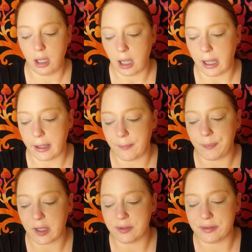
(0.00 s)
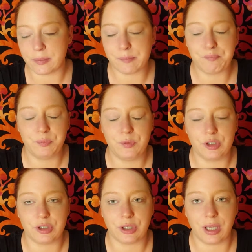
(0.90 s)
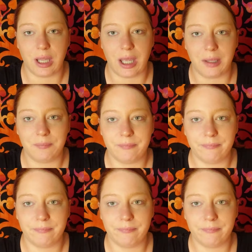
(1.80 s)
I was just looking at